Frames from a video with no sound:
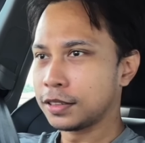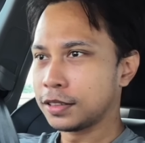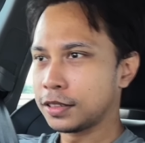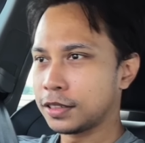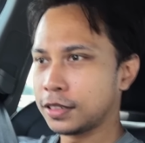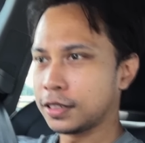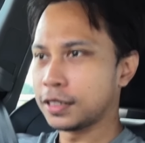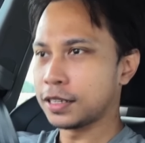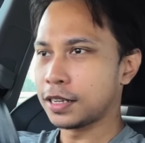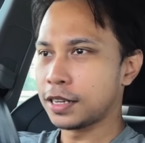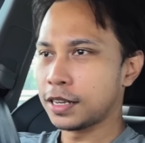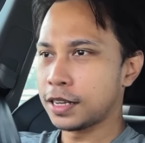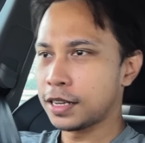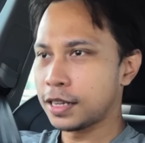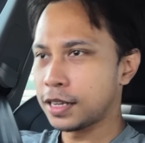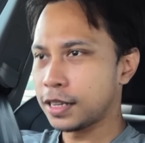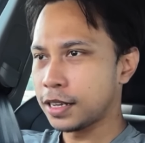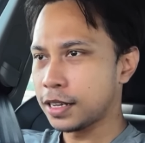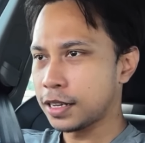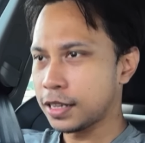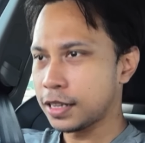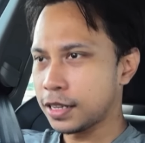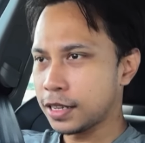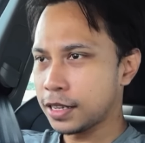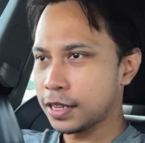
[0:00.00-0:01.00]

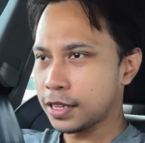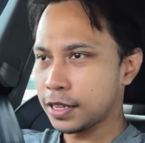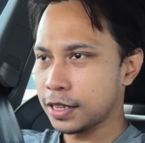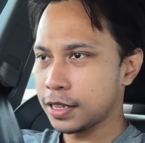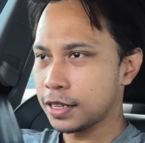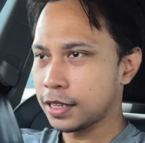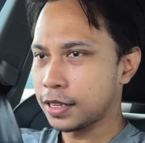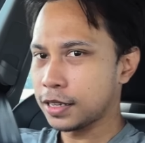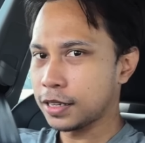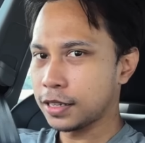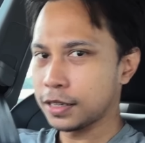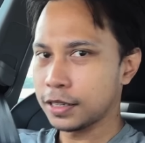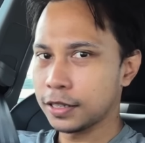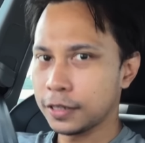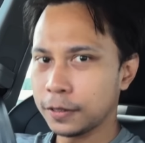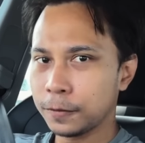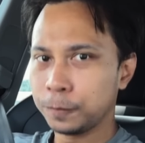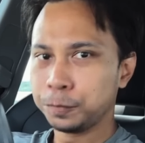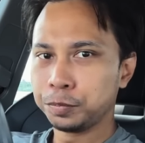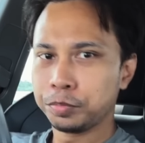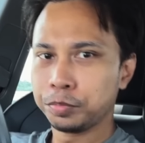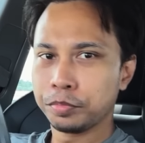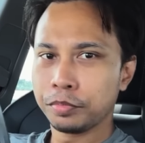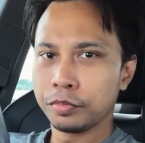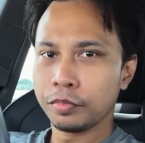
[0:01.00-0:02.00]
Okay,
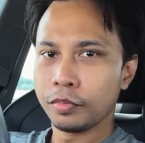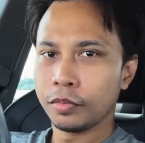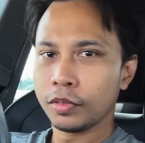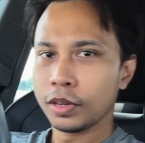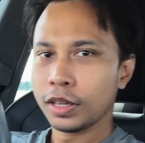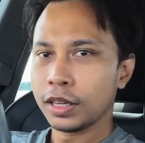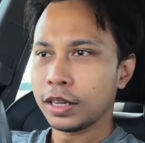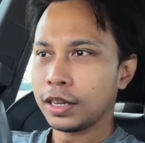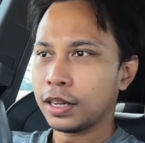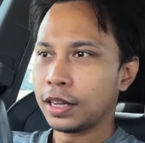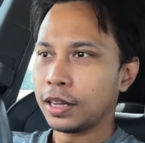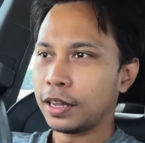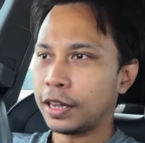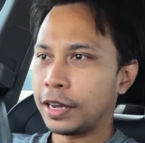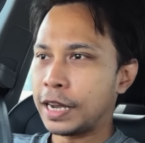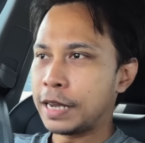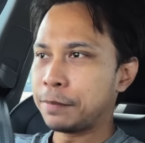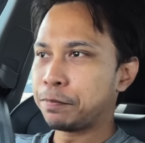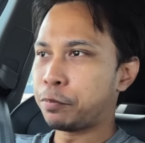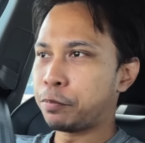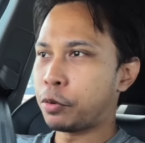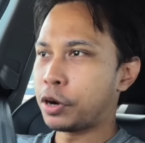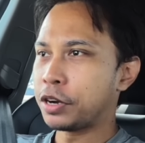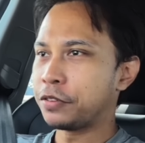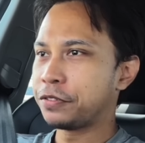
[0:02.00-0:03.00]
eight
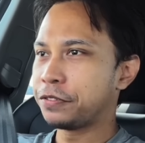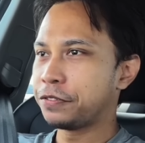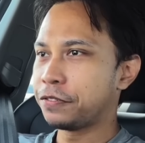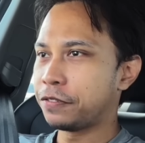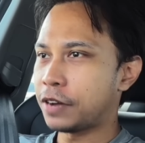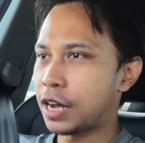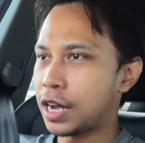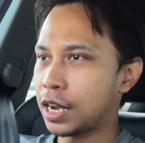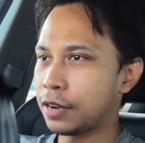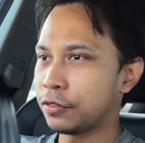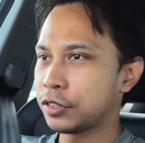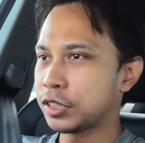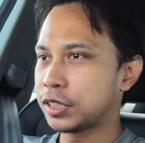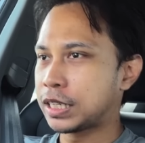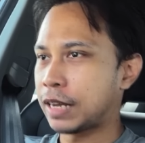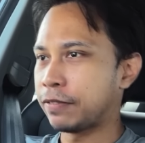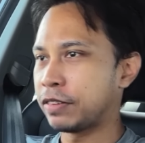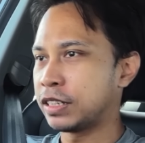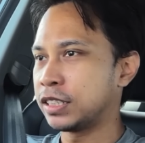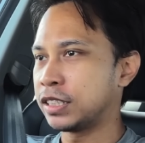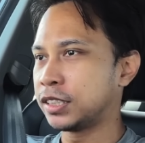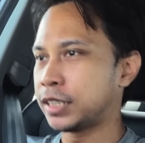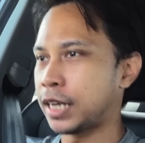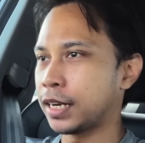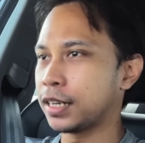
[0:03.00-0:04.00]
point five
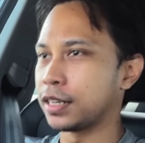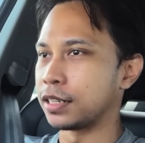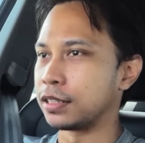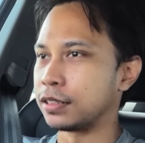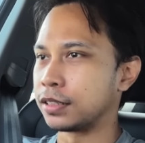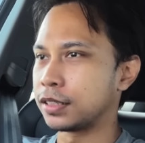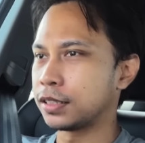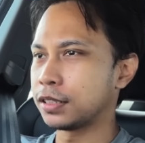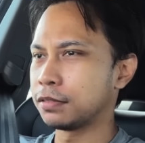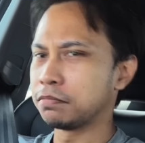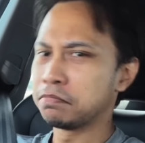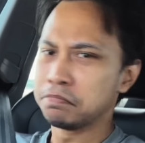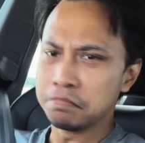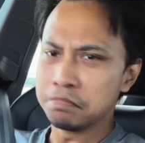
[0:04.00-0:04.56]
seven seconds.